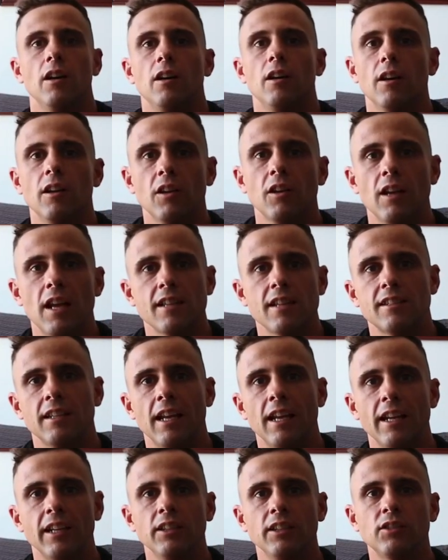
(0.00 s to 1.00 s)
Hello, lads and
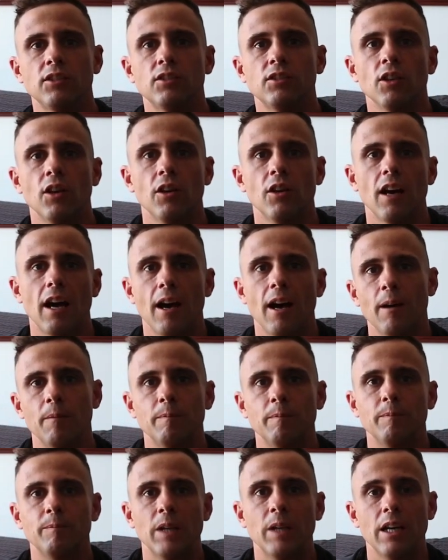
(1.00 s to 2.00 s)
ladies. So
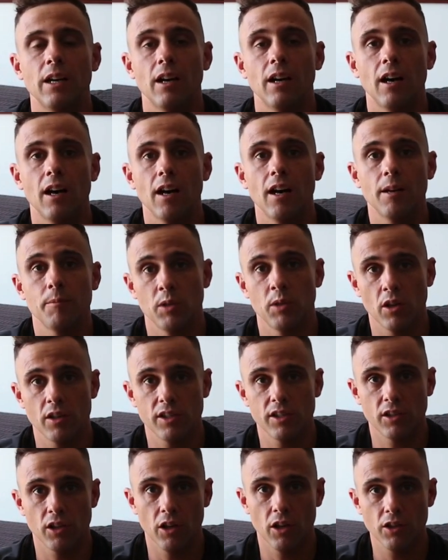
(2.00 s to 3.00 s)
I'm
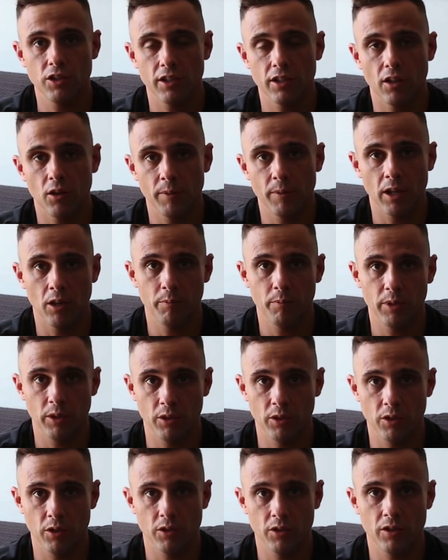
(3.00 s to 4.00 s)
Yanni's coach, and I'll be helping
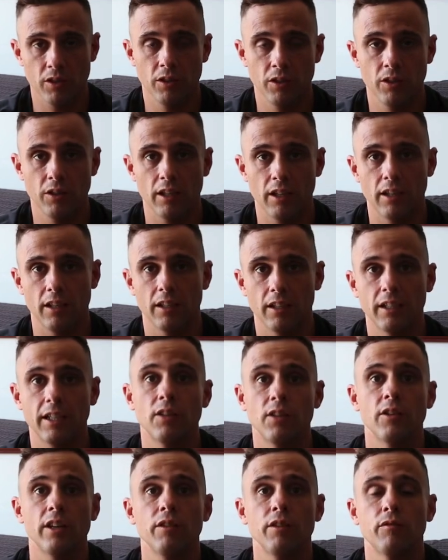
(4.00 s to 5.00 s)
her to
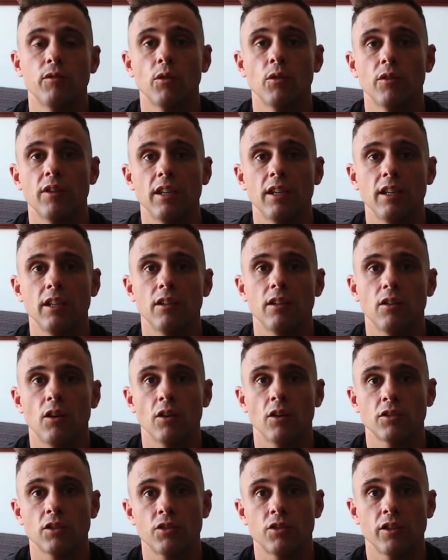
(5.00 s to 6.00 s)
get ready for the
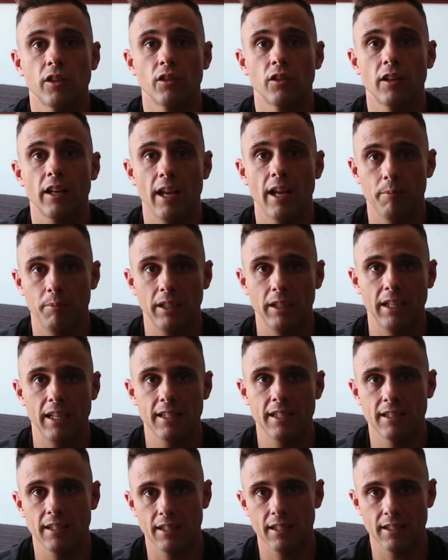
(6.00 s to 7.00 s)
Otter Trail run happening
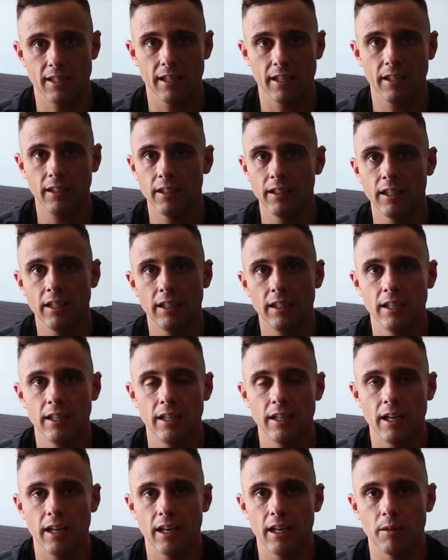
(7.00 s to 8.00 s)
later this year.
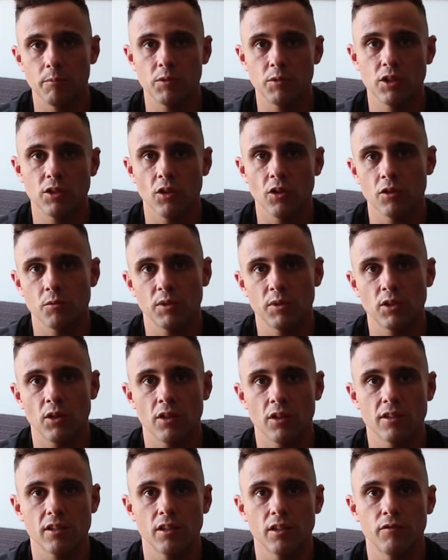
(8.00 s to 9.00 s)
She's asked me to
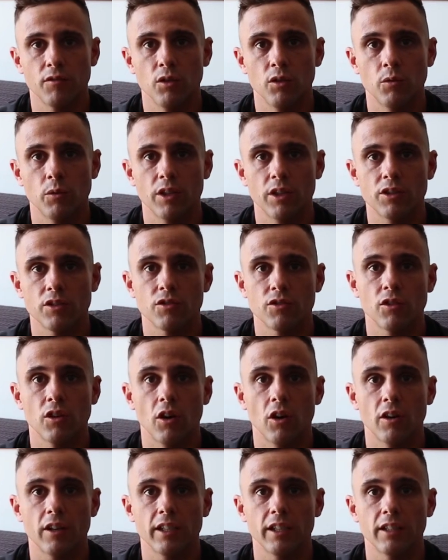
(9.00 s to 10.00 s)
answer a few questions
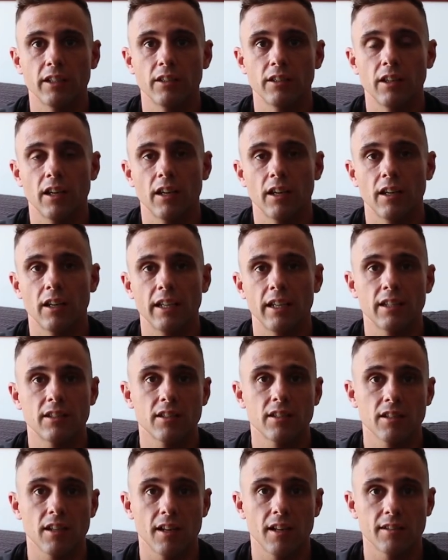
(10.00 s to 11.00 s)
regarding
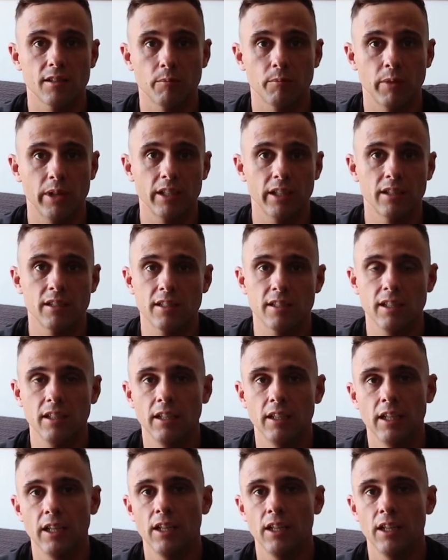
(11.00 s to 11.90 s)
exercise and pregnancy.